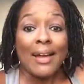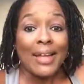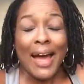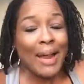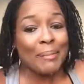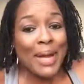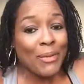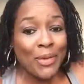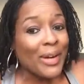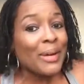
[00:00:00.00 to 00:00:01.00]
I'm
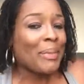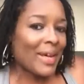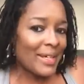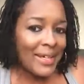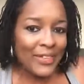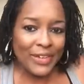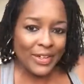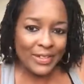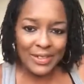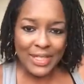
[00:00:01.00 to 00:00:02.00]
not worried about another
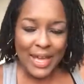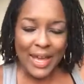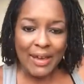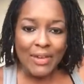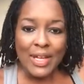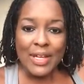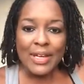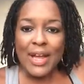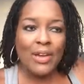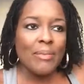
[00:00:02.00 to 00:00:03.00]
hairstyle.
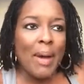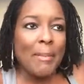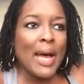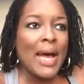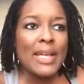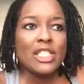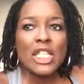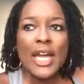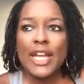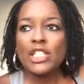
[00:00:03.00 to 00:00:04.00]
Now, if my mind
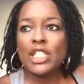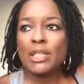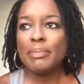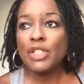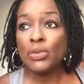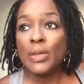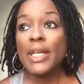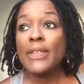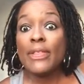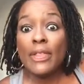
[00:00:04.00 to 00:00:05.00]
changed in
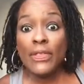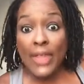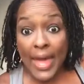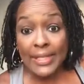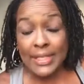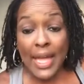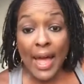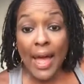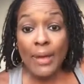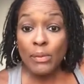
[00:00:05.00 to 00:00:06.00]
between that
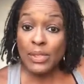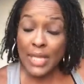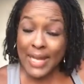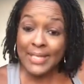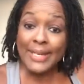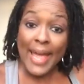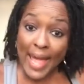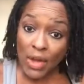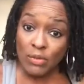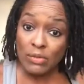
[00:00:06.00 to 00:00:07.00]
time, which I
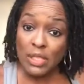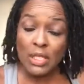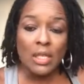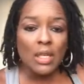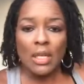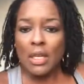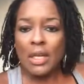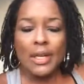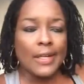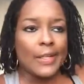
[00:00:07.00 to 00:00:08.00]
doubt,
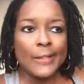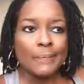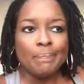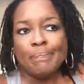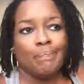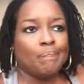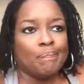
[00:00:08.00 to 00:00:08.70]
um,